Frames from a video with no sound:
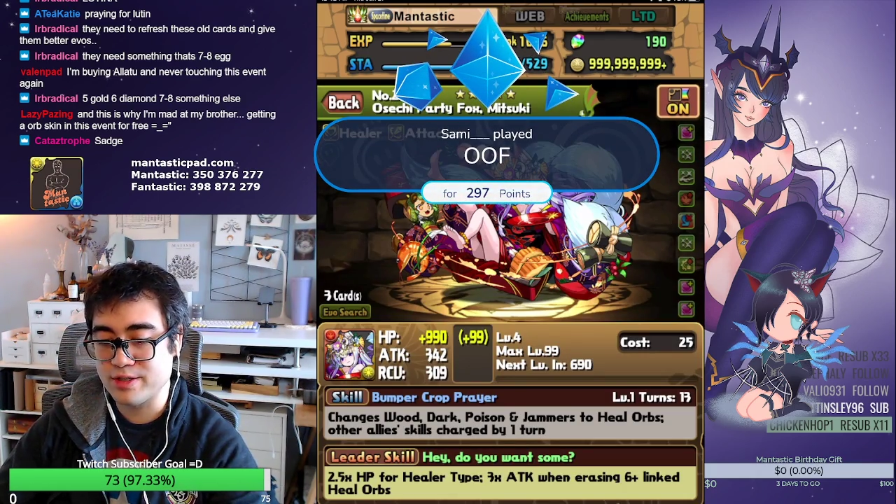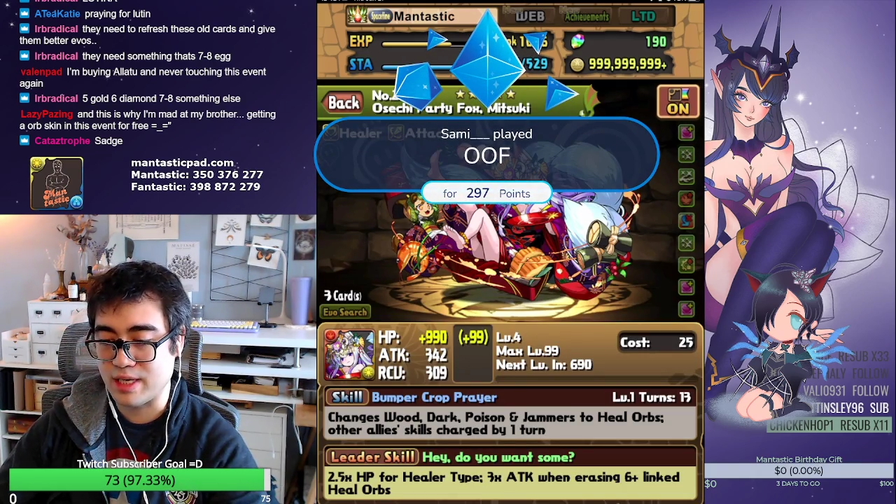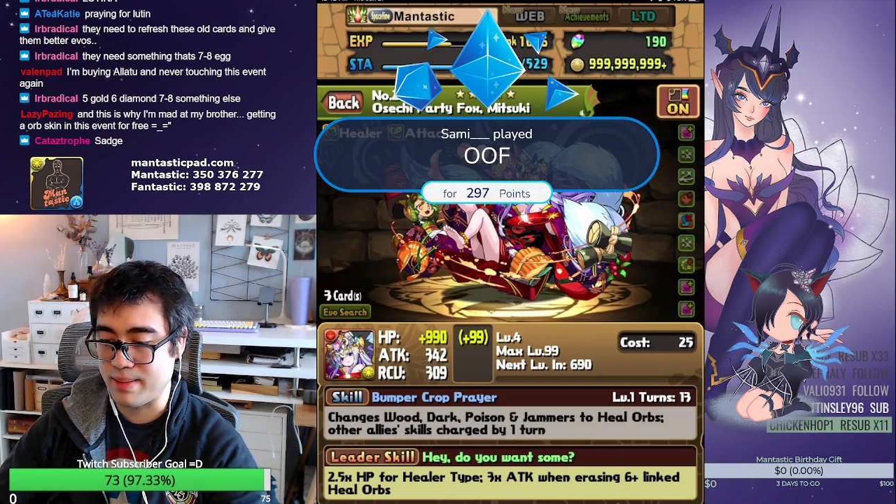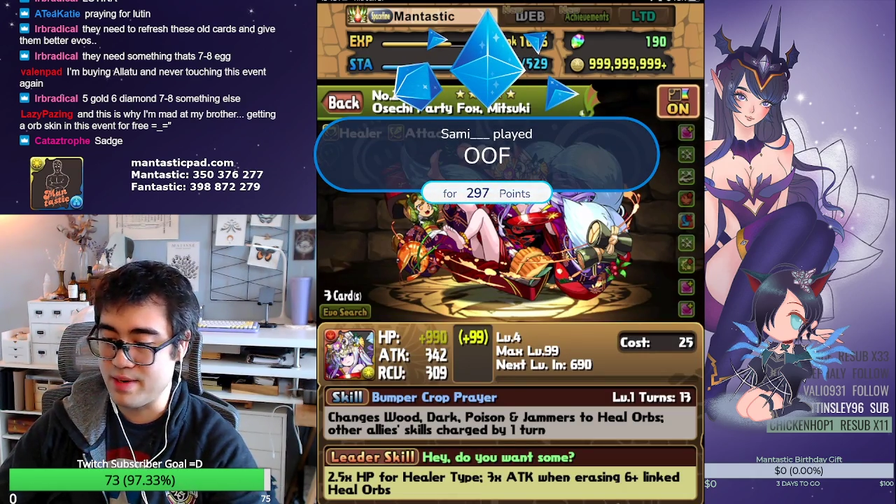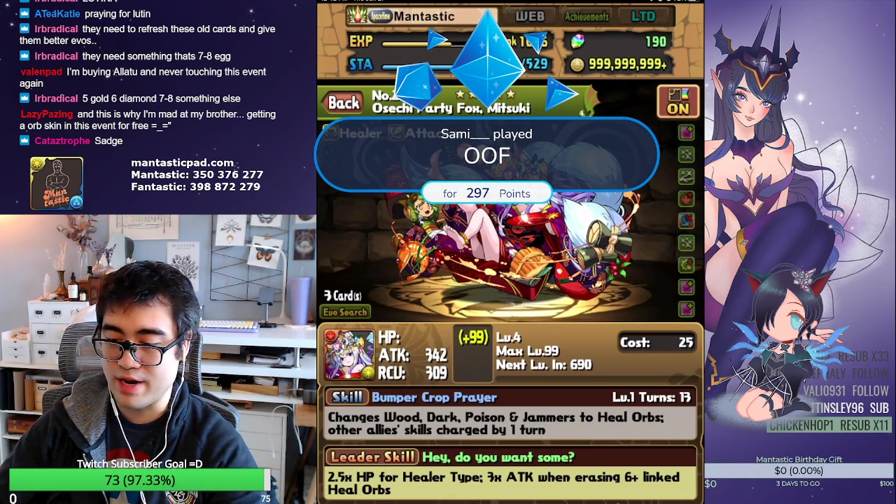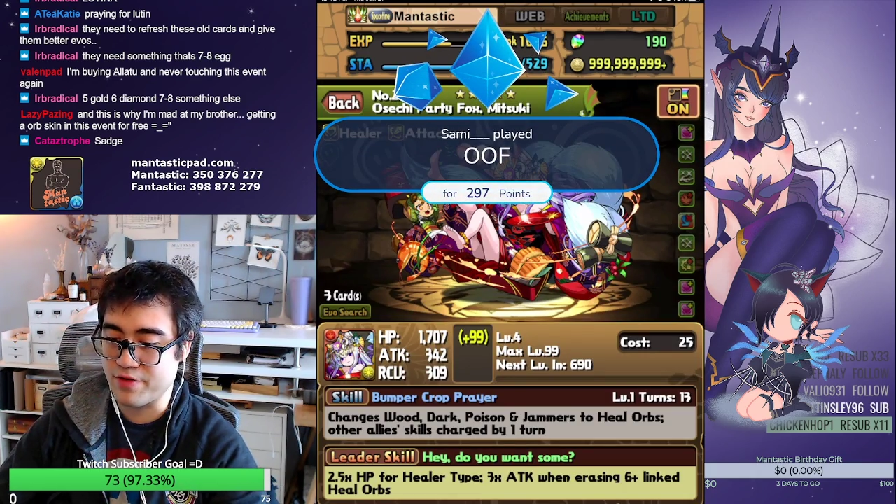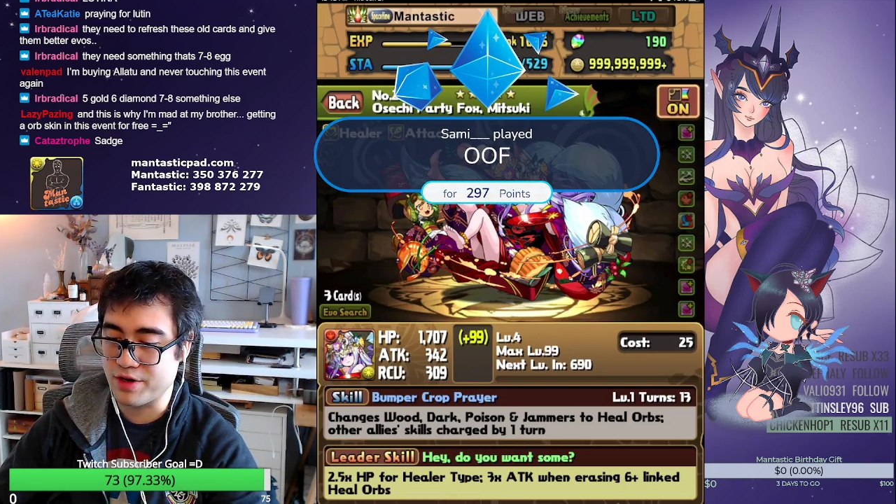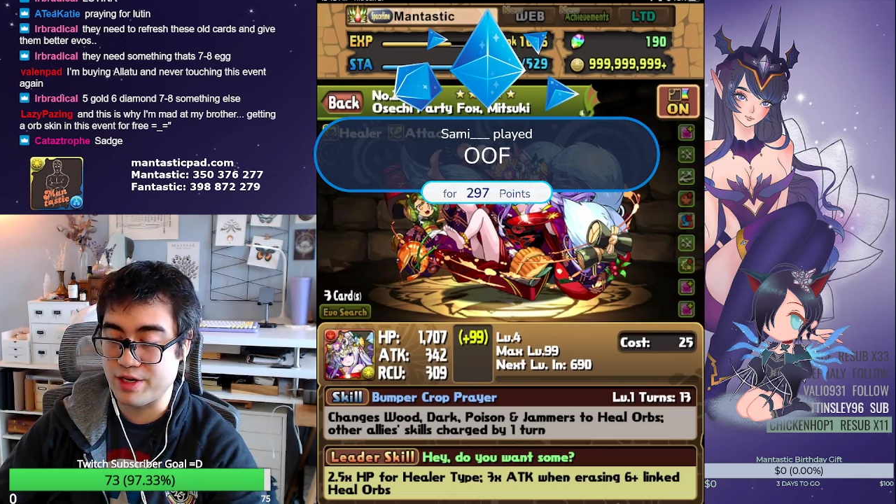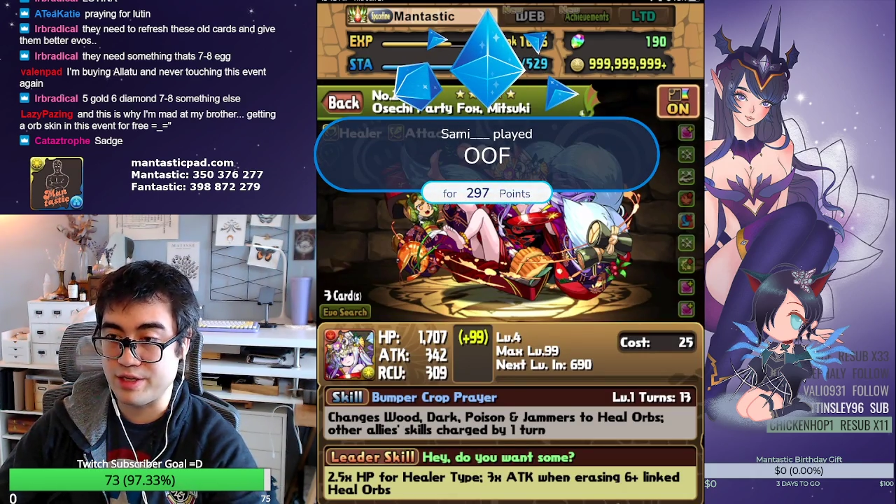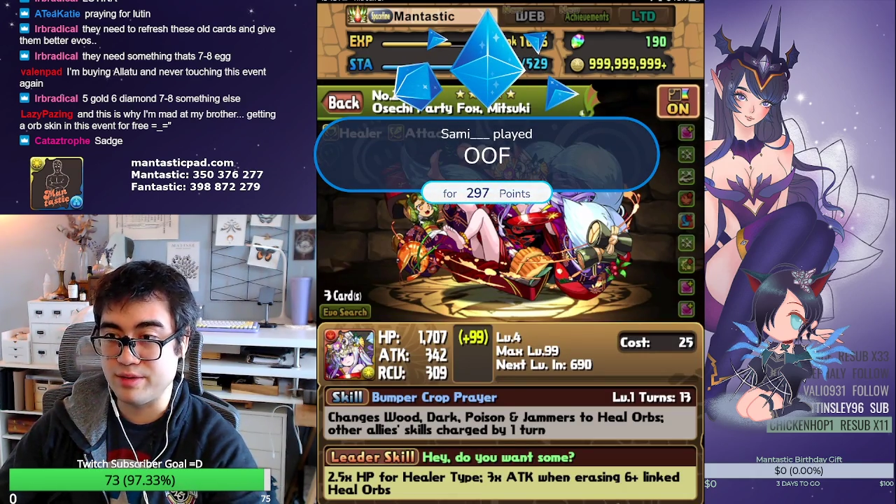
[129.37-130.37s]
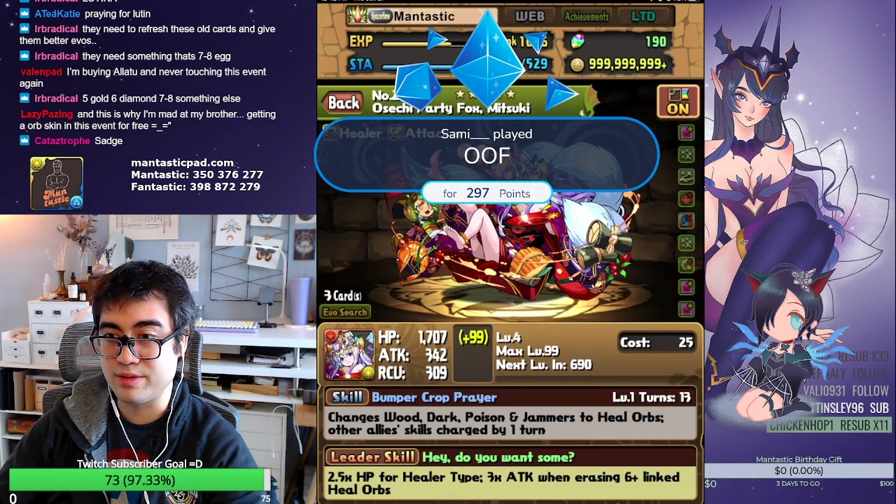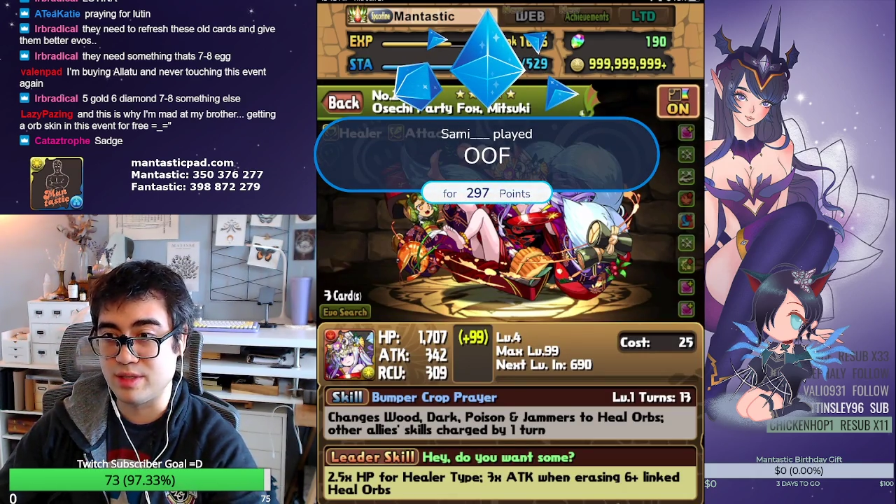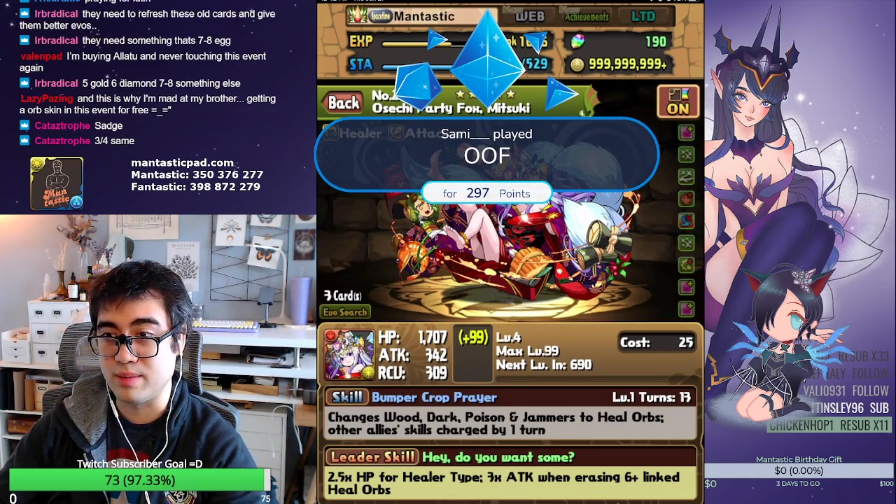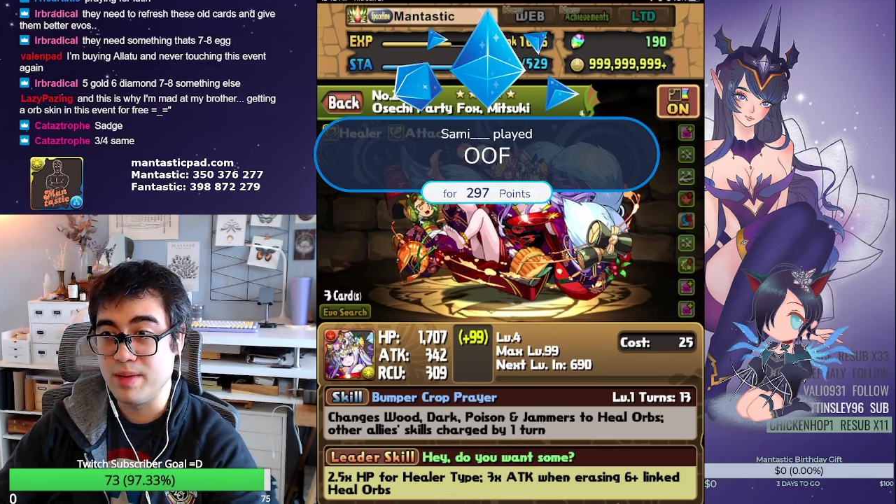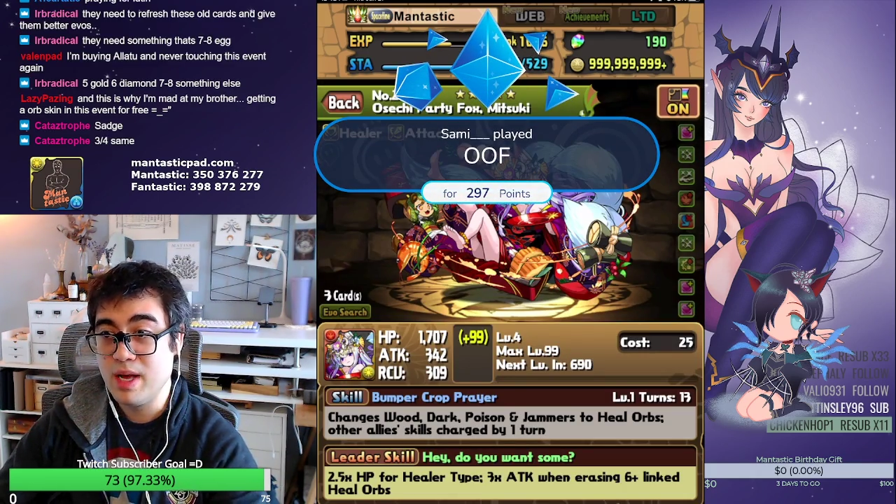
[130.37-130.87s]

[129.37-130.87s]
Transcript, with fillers: and I'm never going to use them.